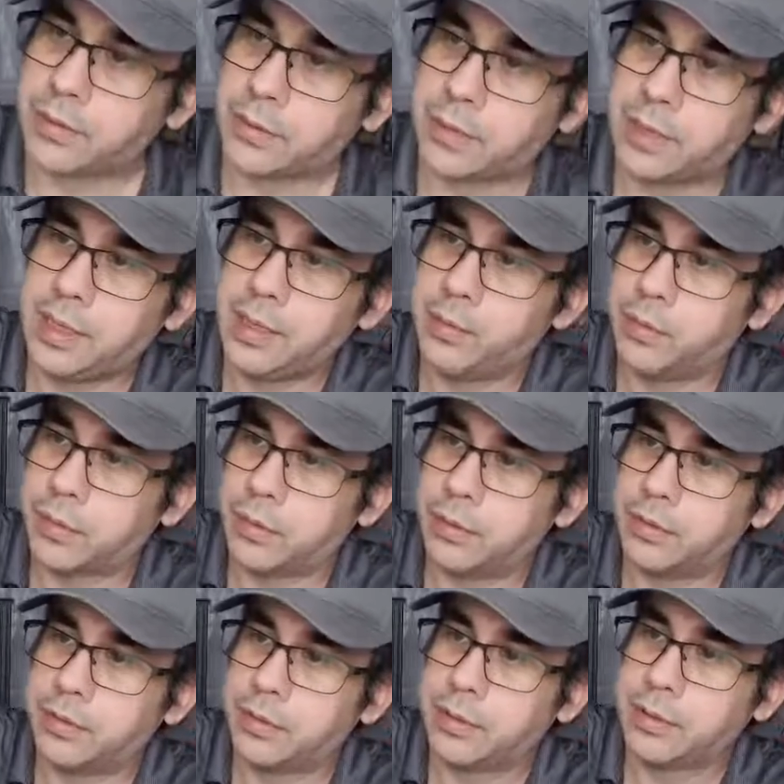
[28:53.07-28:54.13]
are
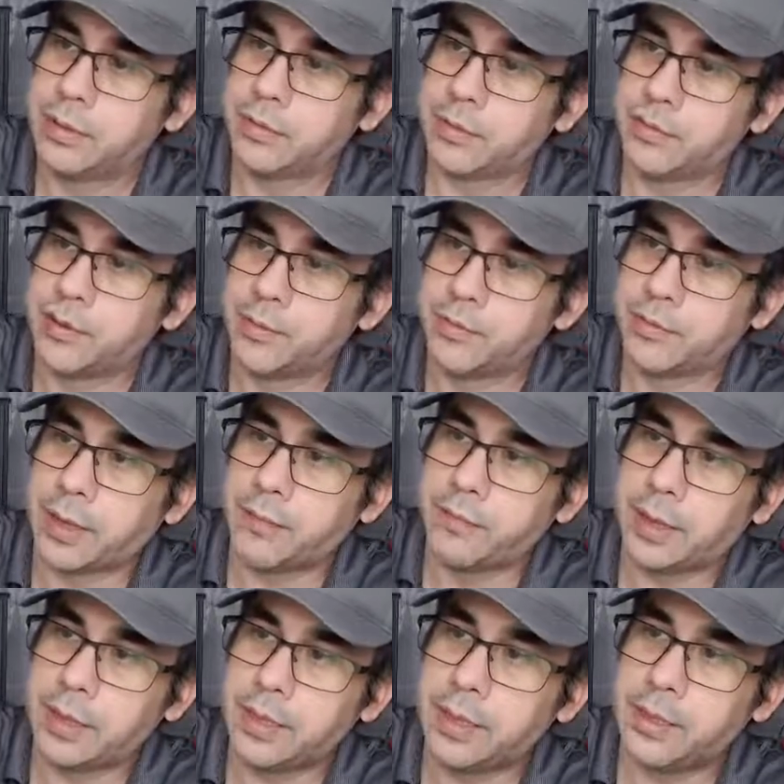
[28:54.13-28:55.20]
keyboards. These are some
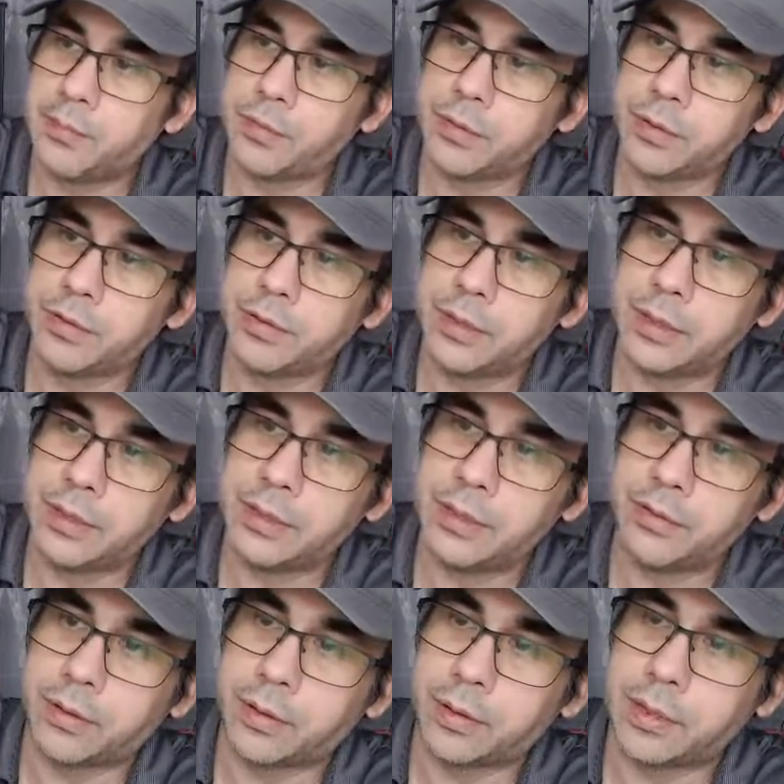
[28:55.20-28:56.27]
sci-fi keyboards, and then
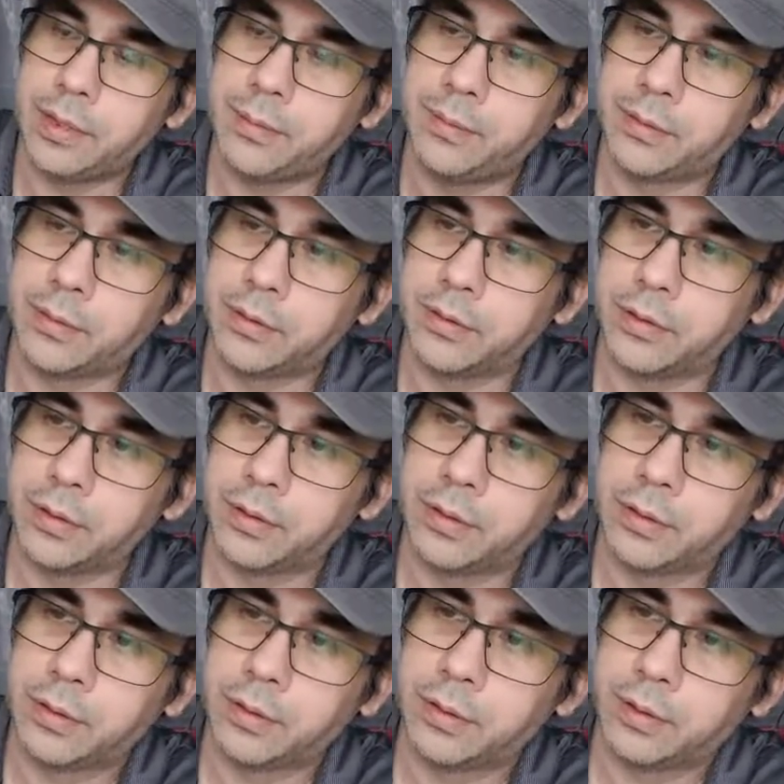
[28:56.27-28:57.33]
these are keyboards,
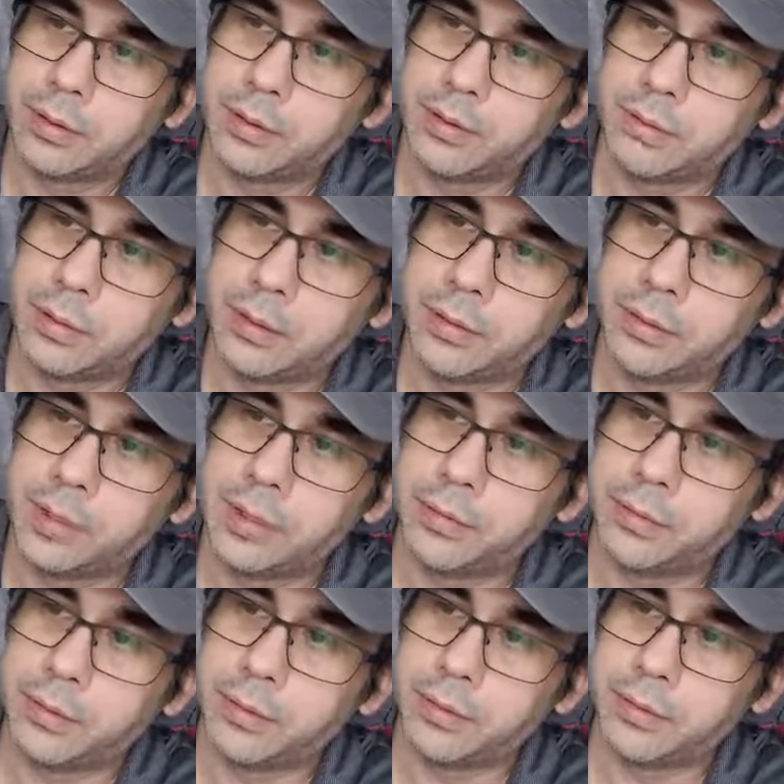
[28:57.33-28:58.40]
regular
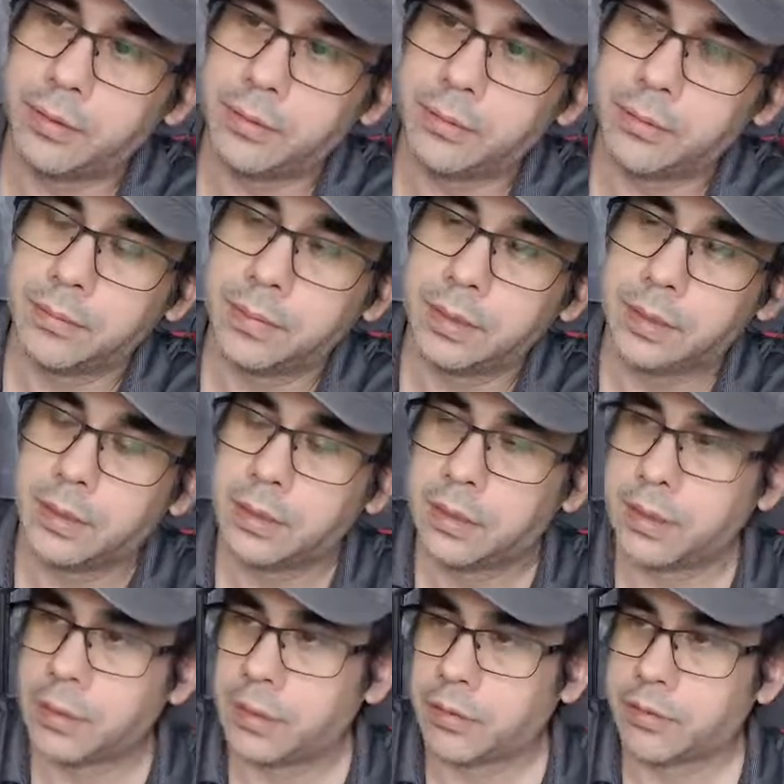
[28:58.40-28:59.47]
keyboards.
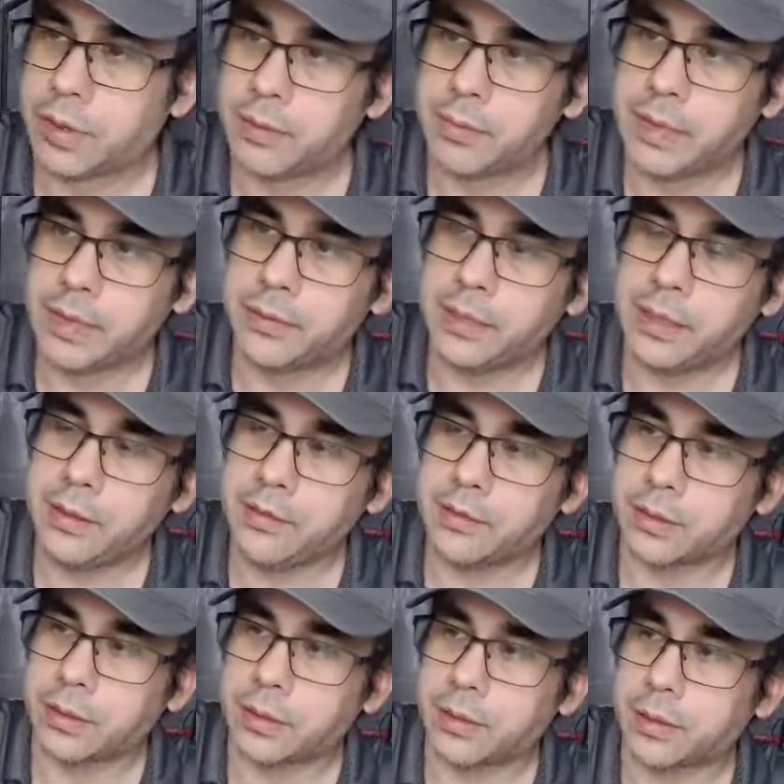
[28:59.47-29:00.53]
So I'll make
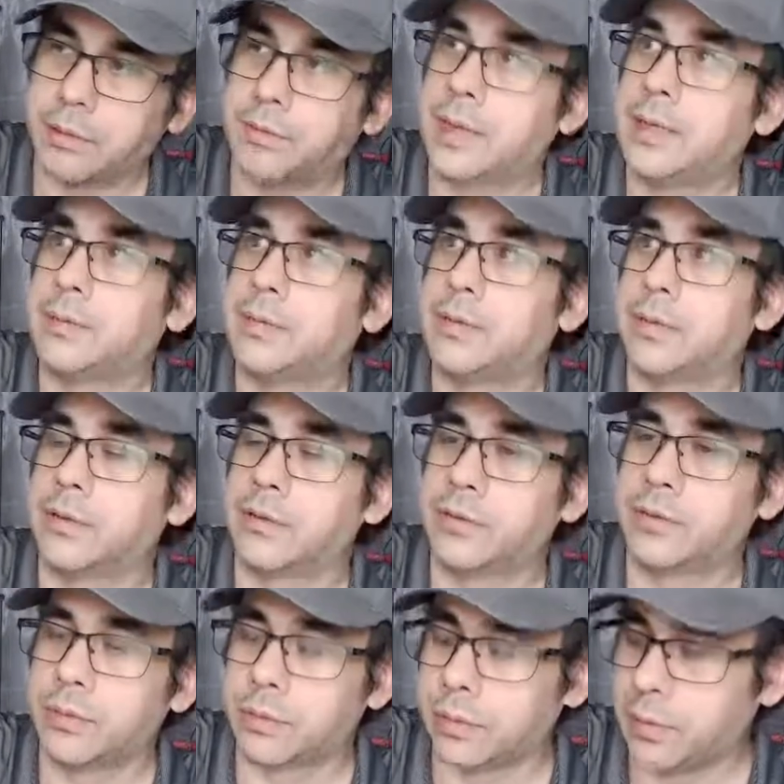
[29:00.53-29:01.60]
these available on the
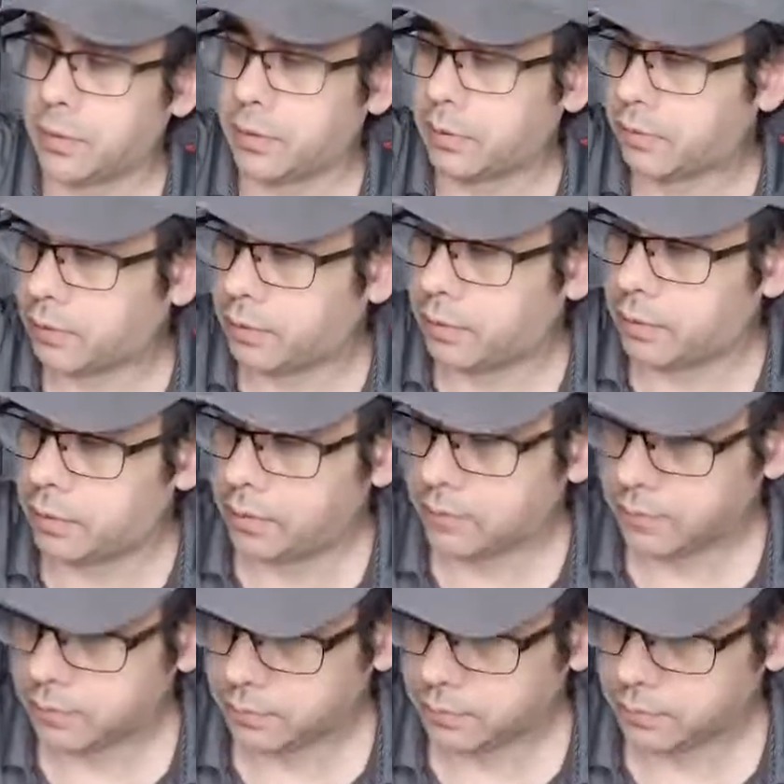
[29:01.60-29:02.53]
store also.